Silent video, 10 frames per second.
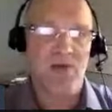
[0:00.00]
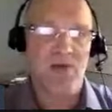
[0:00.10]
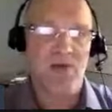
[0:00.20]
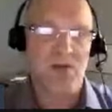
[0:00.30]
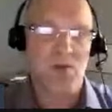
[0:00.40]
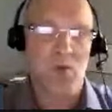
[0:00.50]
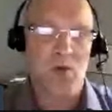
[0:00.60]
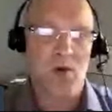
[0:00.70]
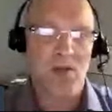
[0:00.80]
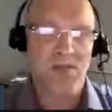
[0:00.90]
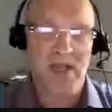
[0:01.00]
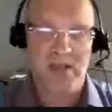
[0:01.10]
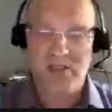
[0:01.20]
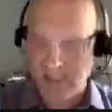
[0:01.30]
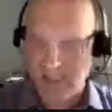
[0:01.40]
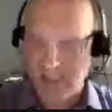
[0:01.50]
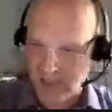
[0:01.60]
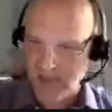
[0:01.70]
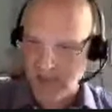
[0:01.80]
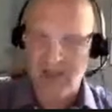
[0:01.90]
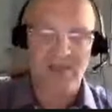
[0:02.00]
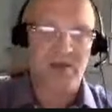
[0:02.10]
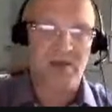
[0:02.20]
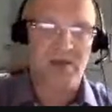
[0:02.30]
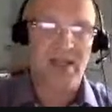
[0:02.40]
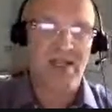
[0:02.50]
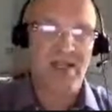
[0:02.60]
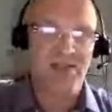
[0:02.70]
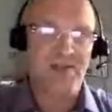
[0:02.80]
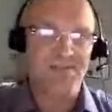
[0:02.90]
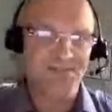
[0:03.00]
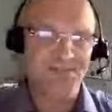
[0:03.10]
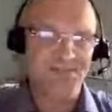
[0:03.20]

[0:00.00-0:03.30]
It's going to do Warren space. It looks like it's going to be good. So I'm going to hit enter.